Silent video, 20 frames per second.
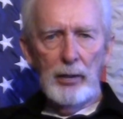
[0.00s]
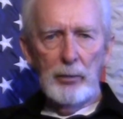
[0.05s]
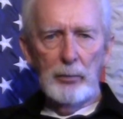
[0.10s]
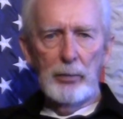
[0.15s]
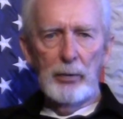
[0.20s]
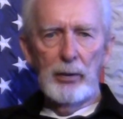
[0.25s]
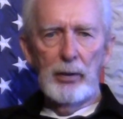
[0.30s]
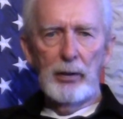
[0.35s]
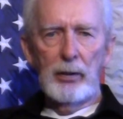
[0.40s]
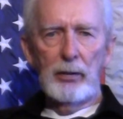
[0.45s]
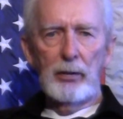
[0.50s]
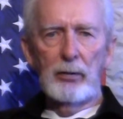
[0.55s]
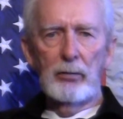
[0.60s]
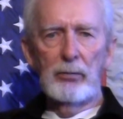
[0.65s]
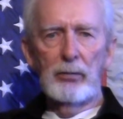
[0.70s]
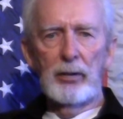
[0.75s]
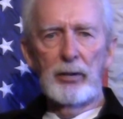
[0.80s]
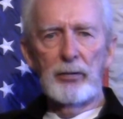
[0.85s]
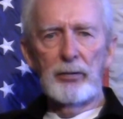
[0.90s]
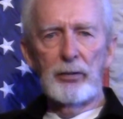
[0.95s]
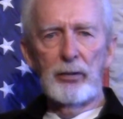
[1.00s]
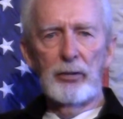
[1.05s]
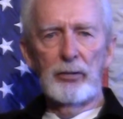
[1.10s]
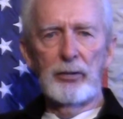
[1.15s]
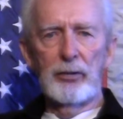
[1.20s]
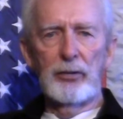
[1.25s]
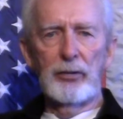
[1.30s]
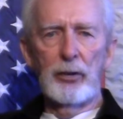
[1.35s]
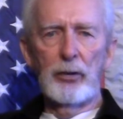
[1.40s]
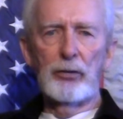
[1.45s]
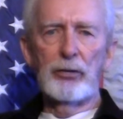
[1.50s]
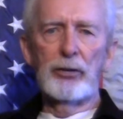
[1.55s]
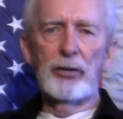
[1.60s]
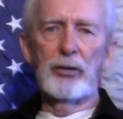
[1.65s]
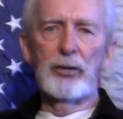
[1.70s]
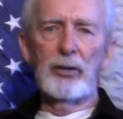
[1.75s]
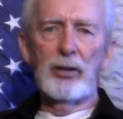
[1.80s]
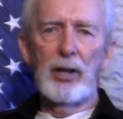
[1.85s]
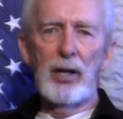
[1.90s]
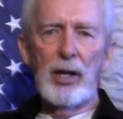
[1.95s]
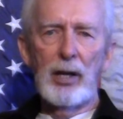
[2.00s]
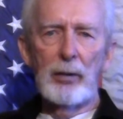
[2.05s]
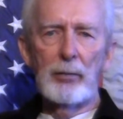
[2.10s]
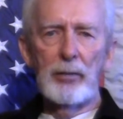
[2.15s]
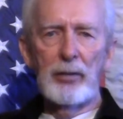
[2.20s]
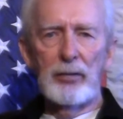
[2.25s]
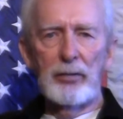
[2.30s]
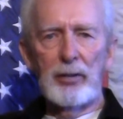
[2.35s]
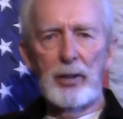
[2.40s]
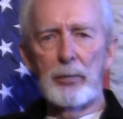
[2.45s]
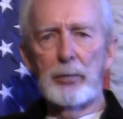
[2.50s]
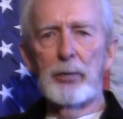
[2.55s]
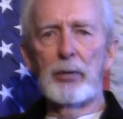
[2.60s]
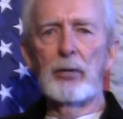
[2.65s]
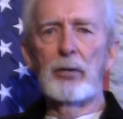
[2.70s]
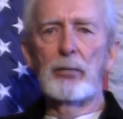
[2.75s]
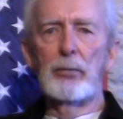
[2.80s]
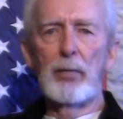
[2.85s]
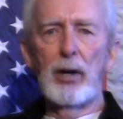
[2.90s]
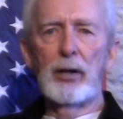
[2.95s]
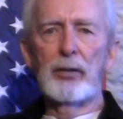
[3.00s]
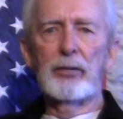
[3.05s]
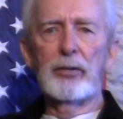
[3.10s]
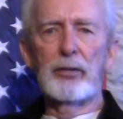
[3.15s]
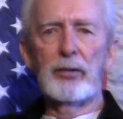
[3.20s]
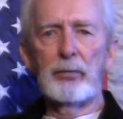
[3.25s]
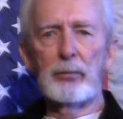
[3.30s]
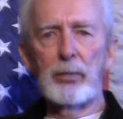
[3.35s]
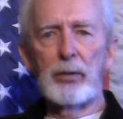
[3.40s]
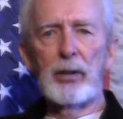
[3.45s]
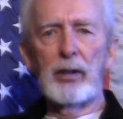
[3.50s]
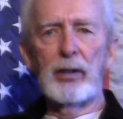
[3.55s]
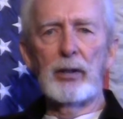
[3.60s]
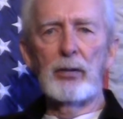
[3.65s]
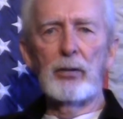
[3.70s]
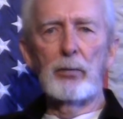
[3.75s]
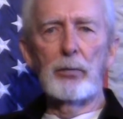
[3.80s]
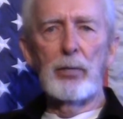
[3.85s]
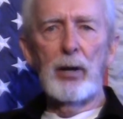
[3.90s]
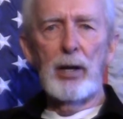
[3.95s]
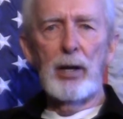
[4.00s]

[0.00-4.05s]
The political research associates' claim is typical Marxist political